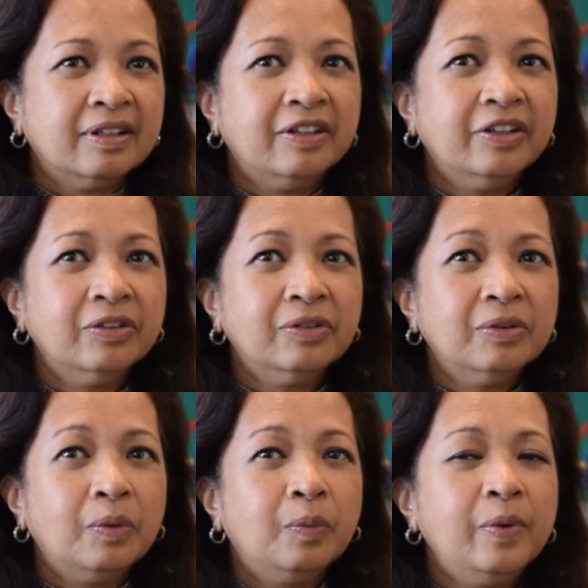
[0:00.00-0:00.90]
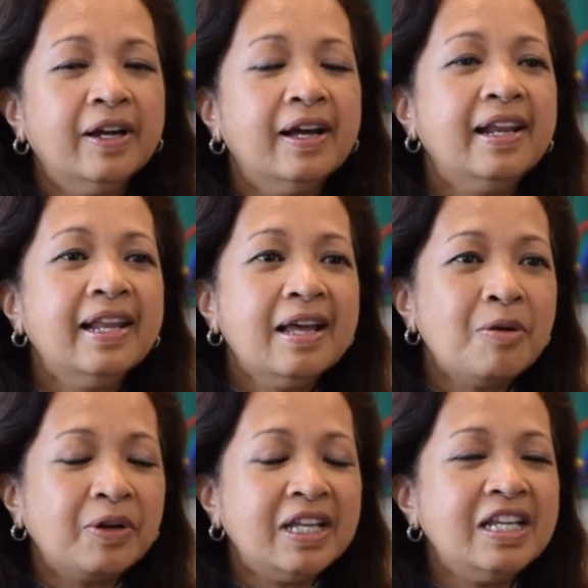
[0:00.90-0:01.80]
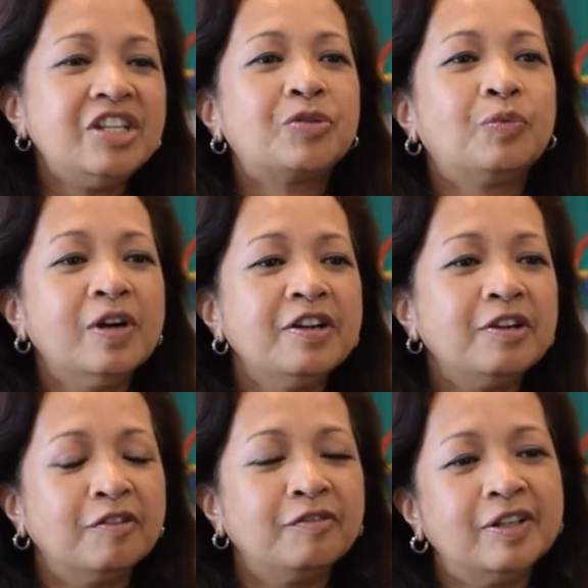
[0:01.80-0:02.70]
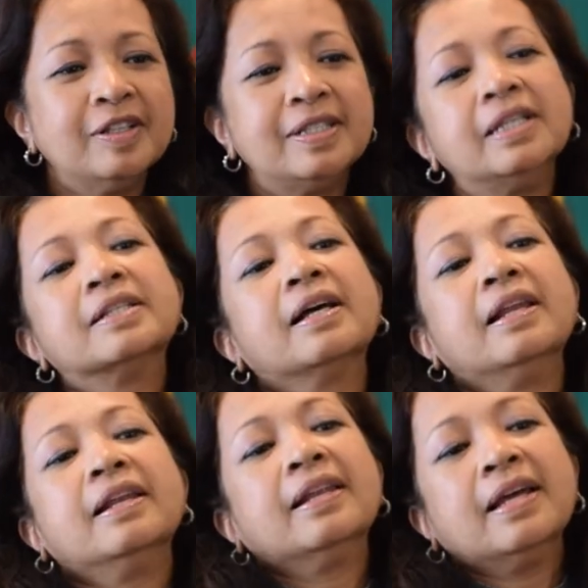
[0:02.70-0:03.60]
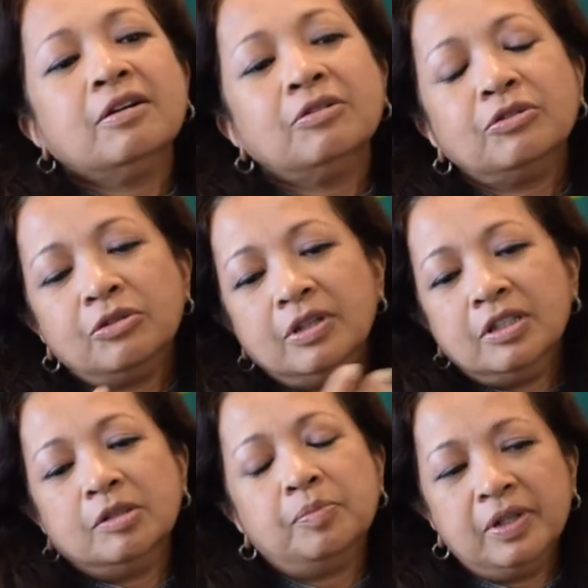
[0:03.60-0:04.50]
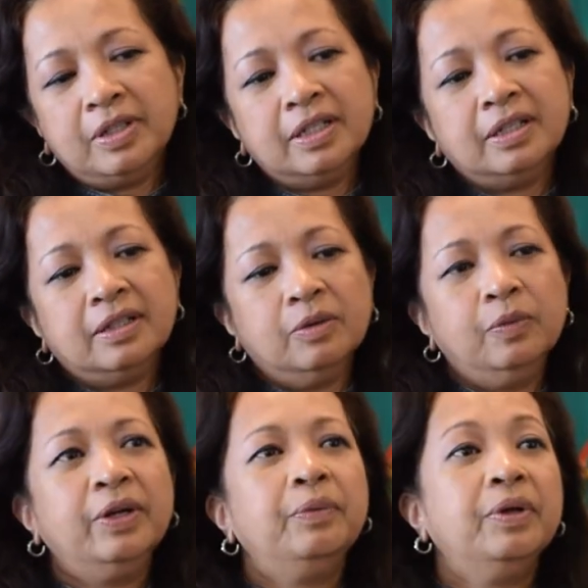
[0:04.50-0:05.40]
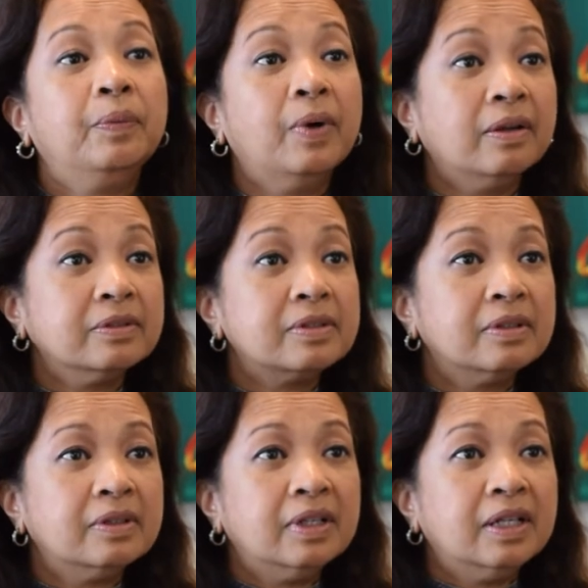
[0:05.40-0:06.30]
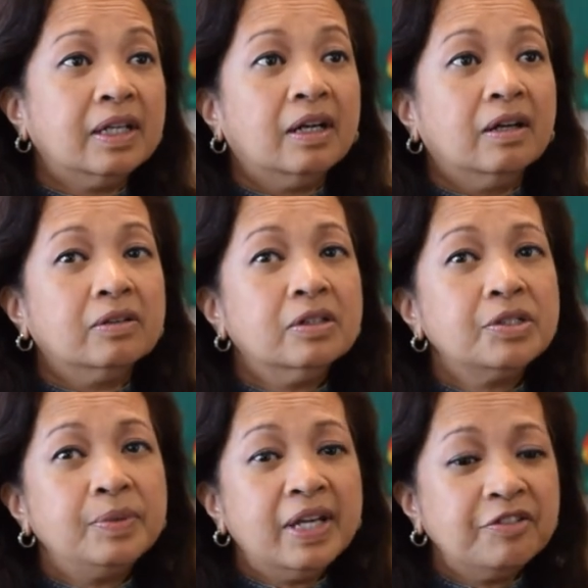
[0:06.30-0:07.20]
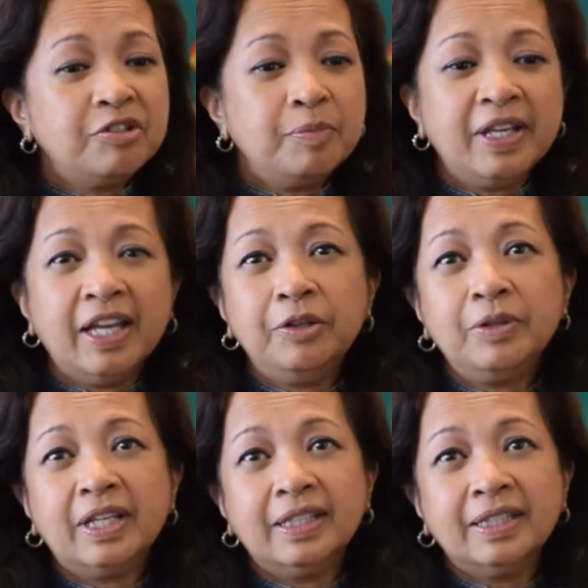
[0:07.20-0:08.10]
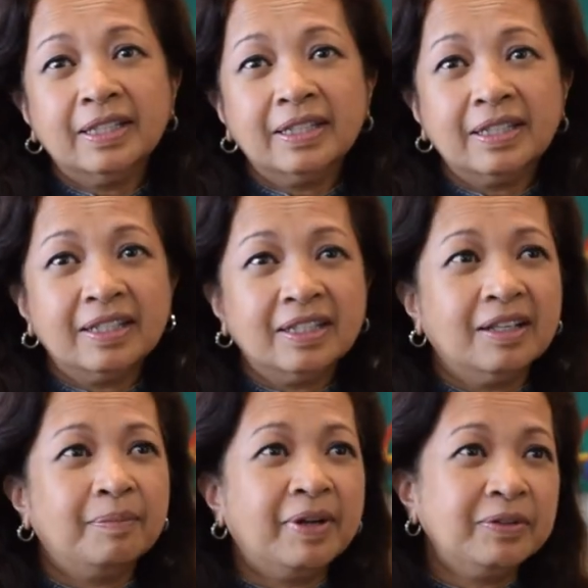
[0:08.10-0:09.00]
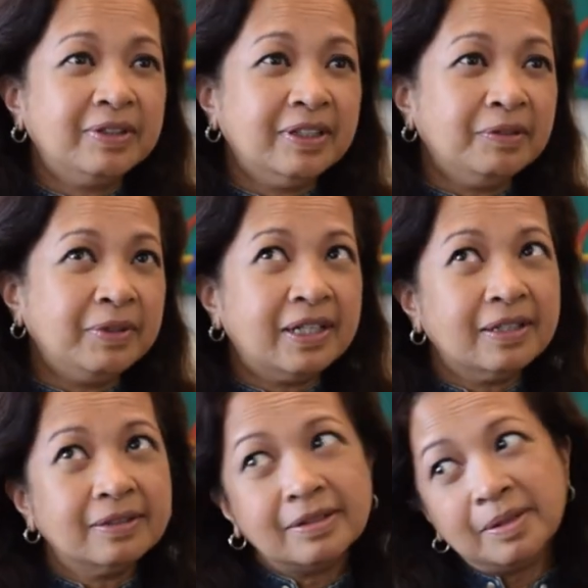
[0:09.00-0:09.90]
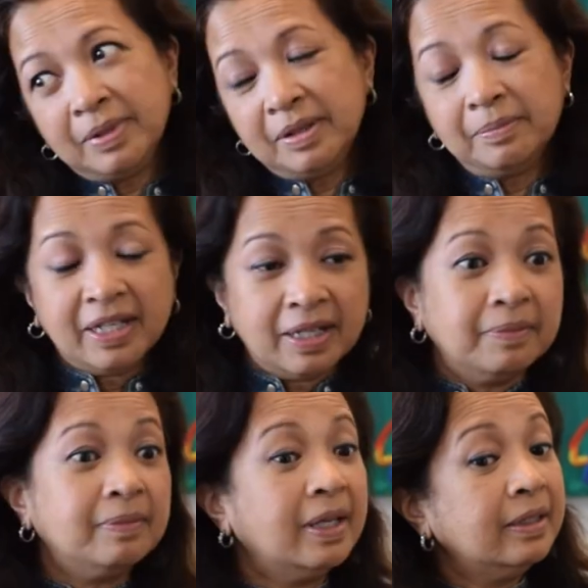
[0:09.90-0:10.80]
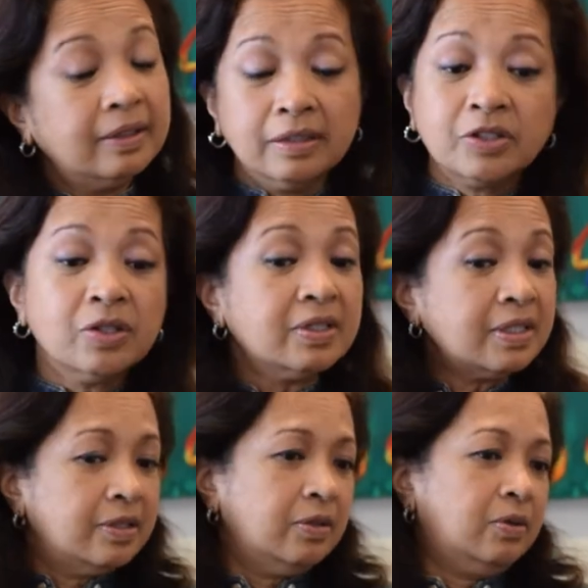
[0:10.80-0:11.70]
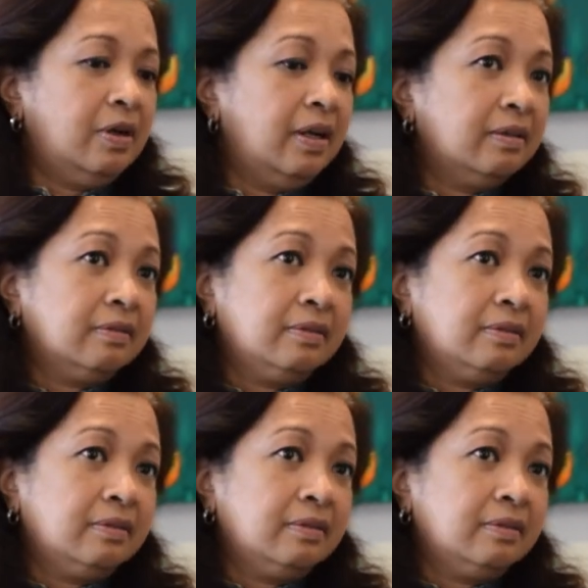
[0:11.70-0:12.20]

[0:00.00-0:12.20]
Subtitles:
you know. We are allowed, each one of us is allowed to interpret it the way we want. Because we have to be educated about it. We can't simply make up. And the source is the Quran.